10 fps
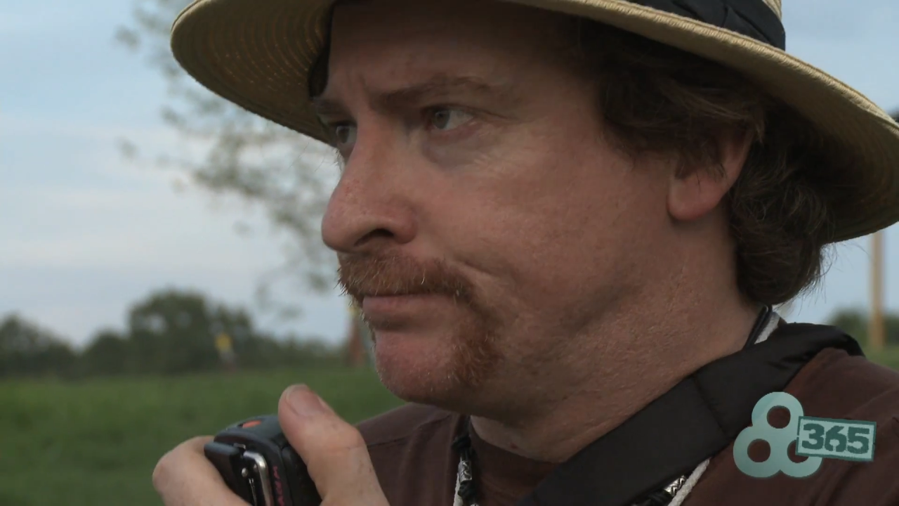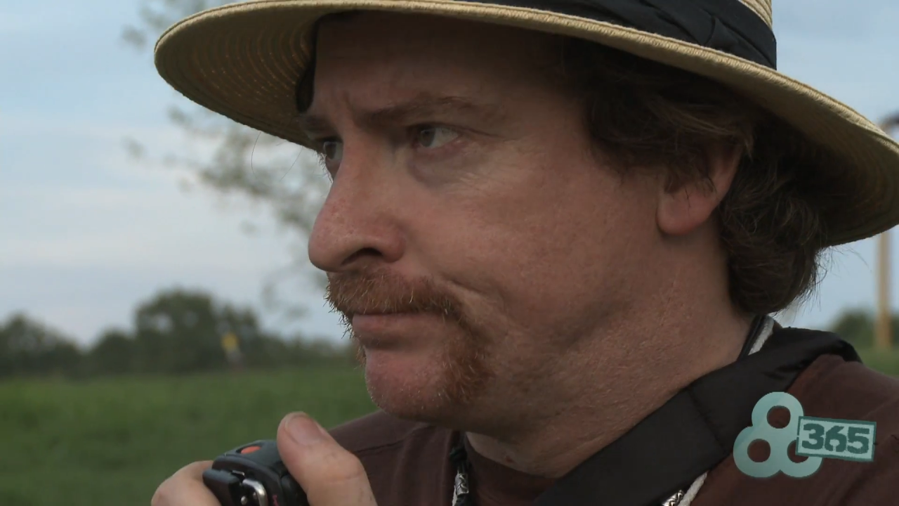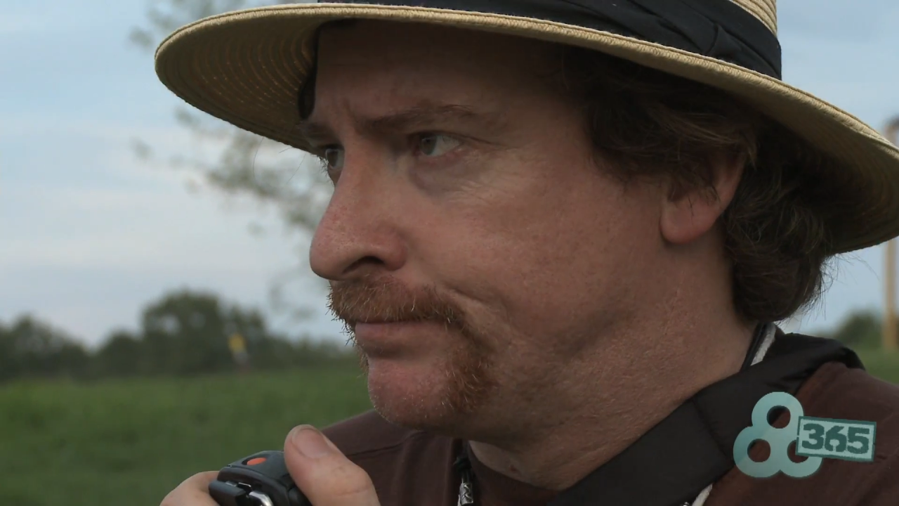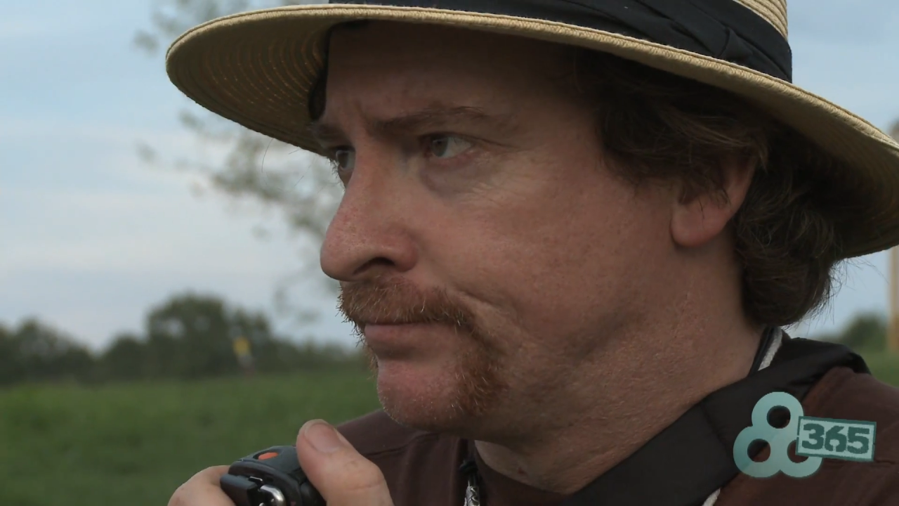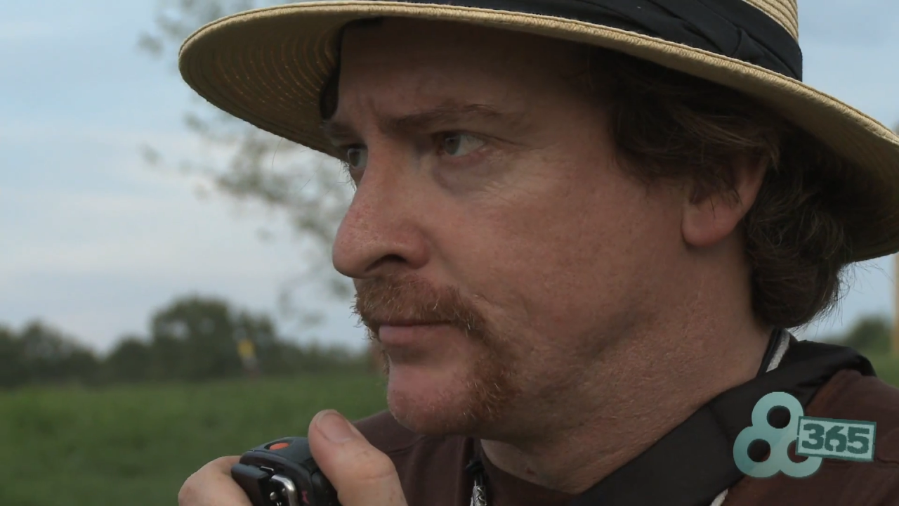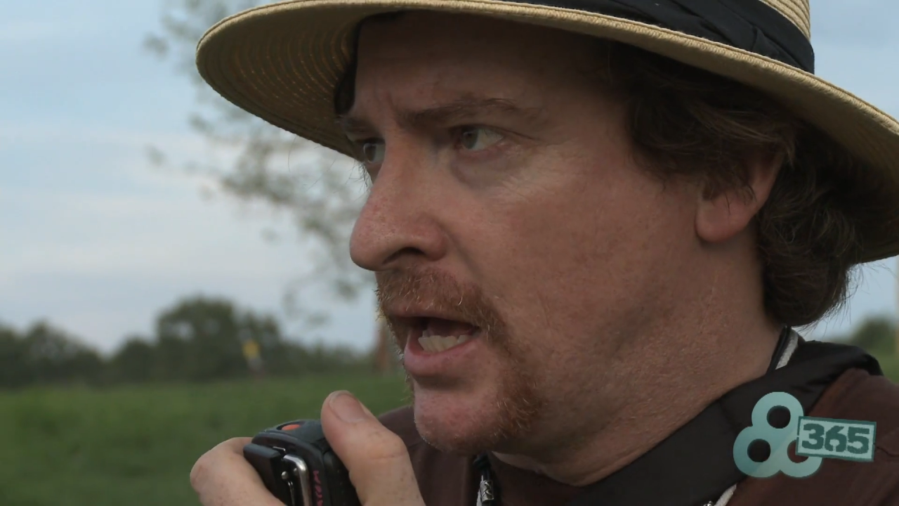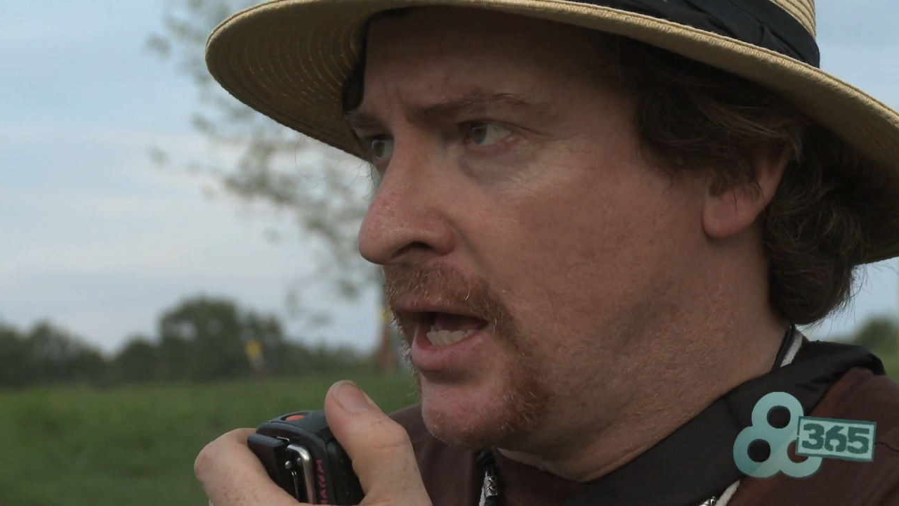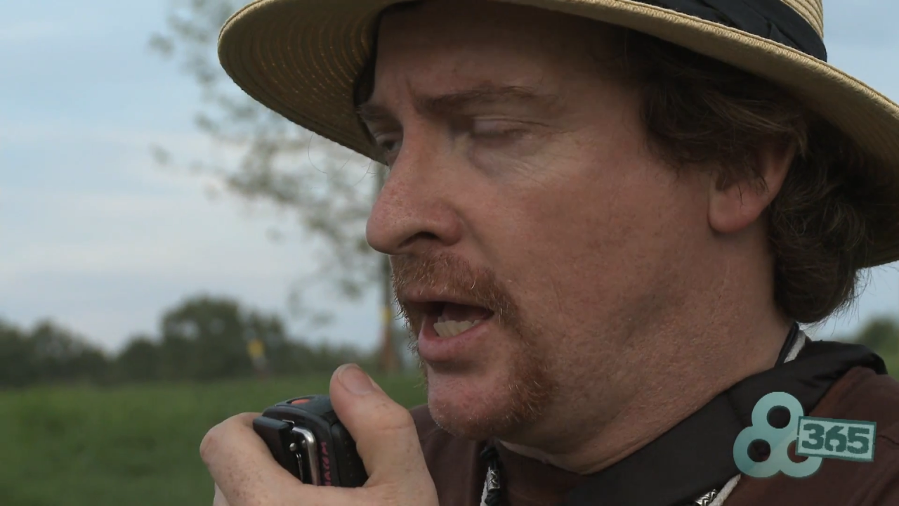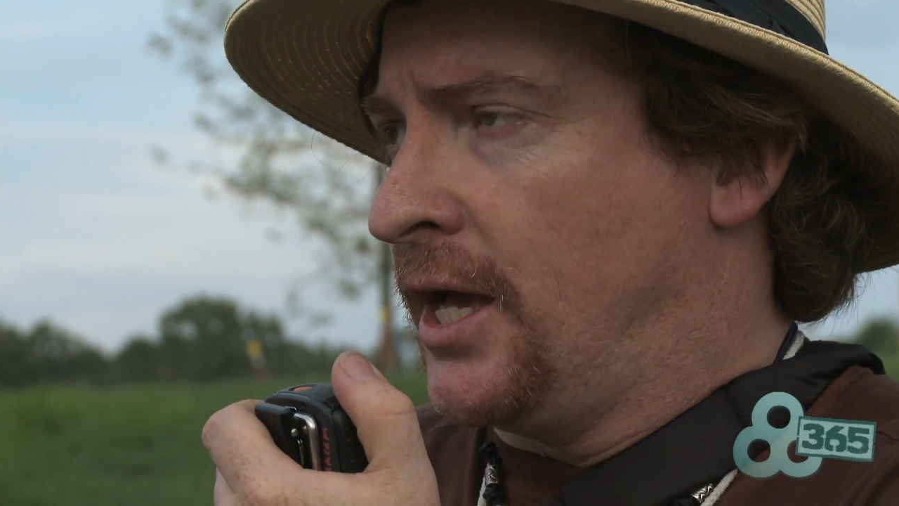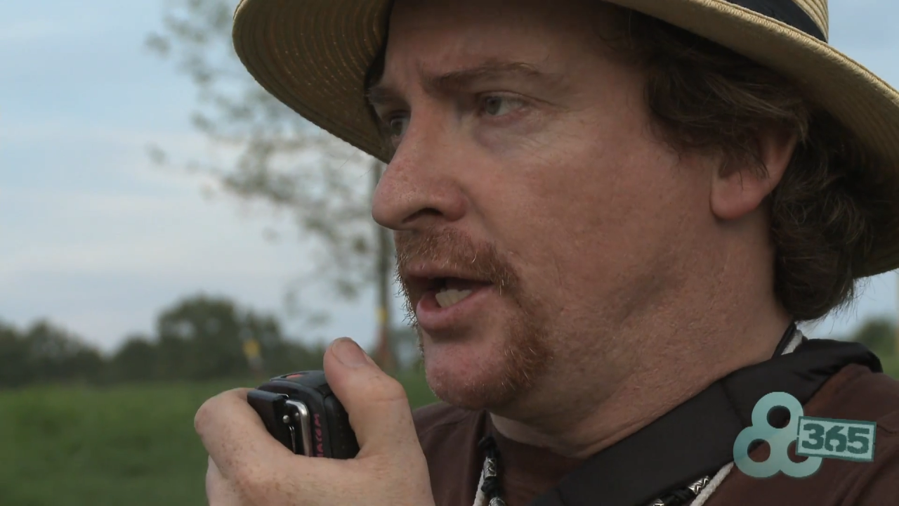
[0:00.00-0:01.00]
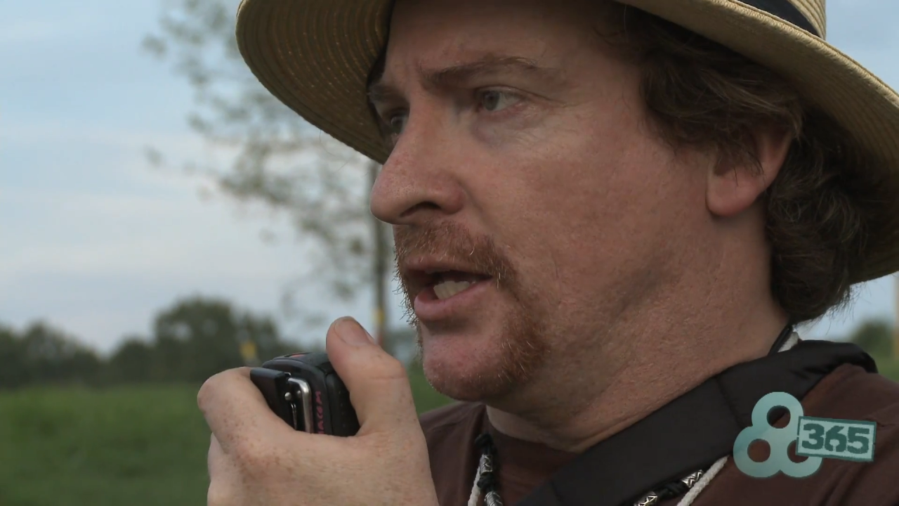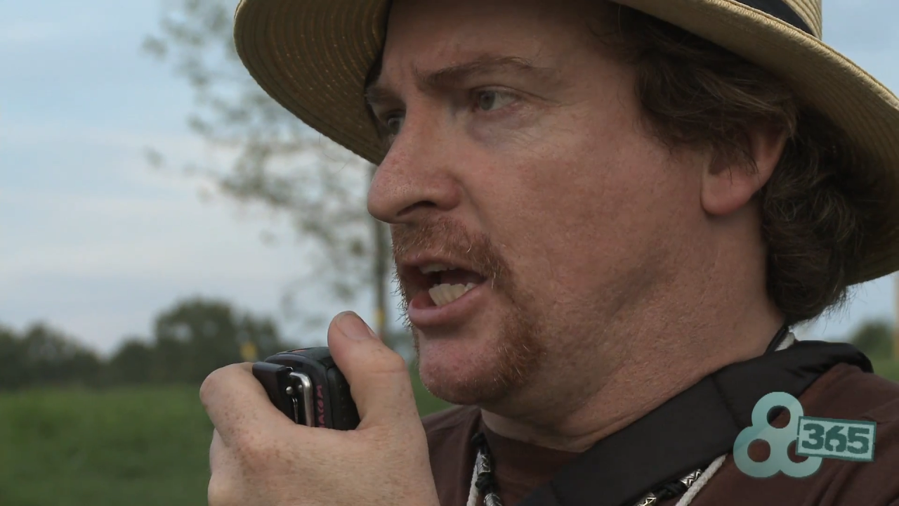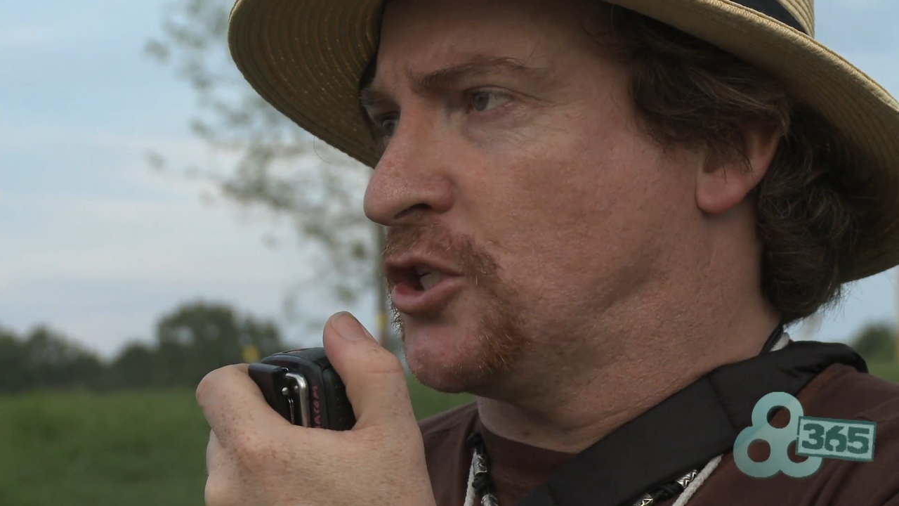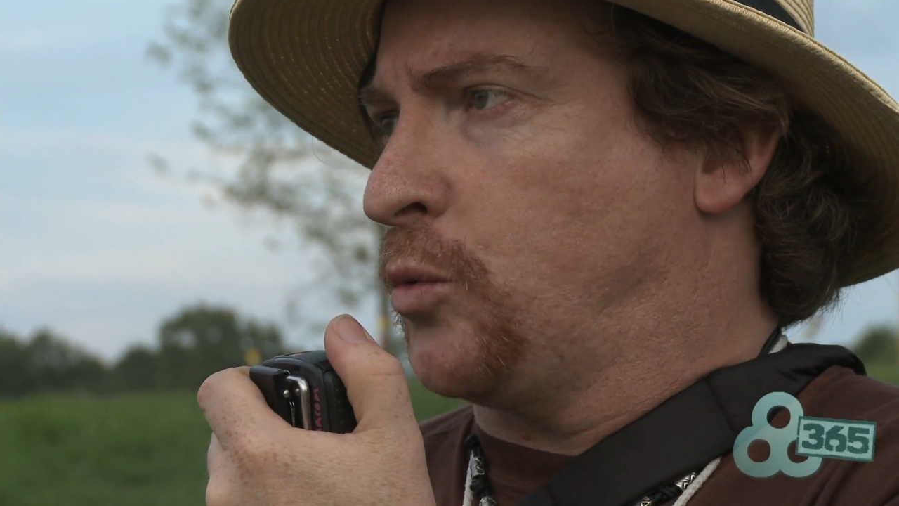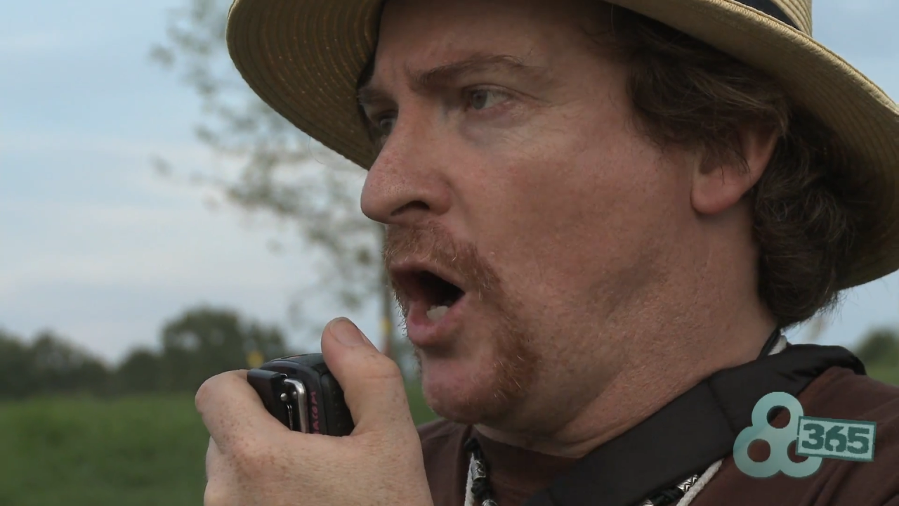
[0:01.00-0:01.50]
Oh, yeah. Guess